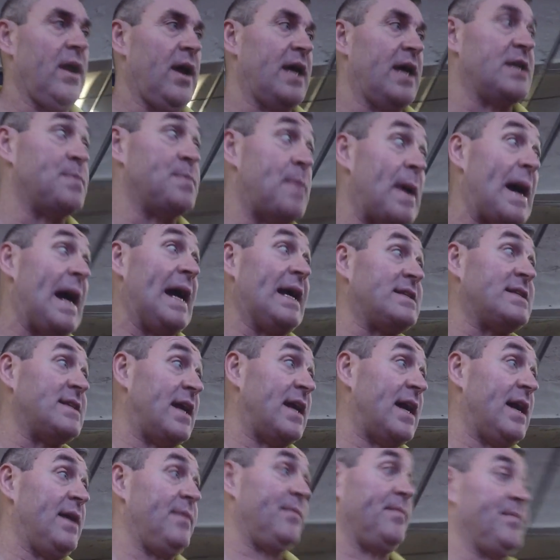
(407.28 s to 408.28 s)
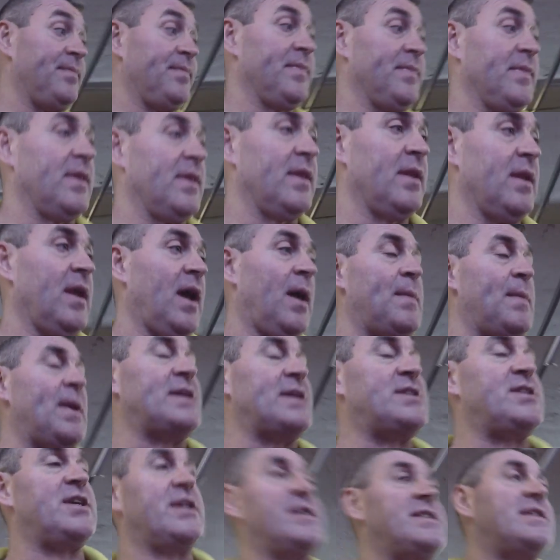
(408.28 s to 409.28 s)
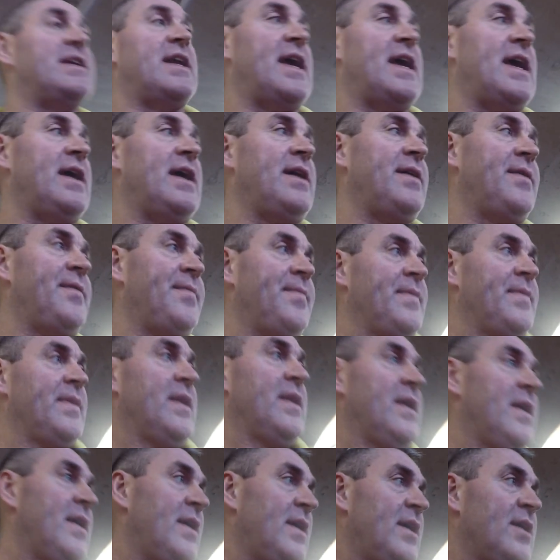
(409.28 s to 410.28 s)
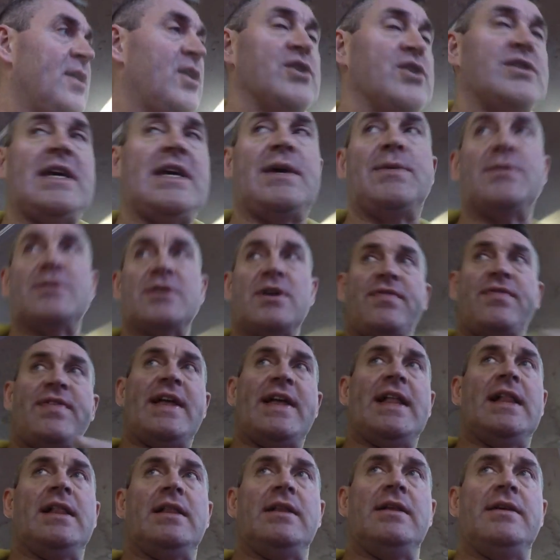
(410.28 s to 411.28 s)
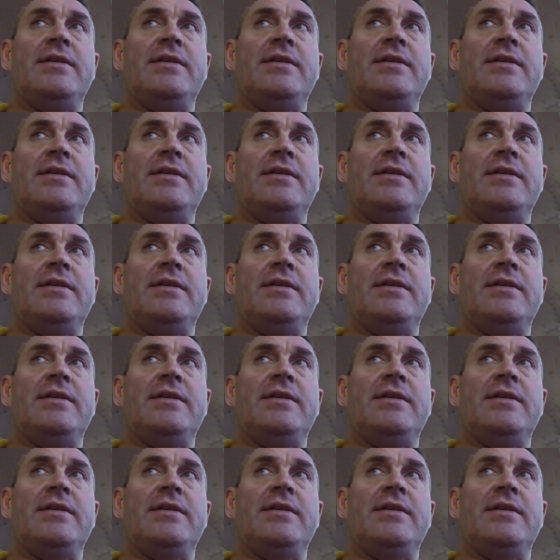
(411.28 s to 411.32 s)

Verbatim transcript: It's back tonight. I missed yesterday because he was off ill.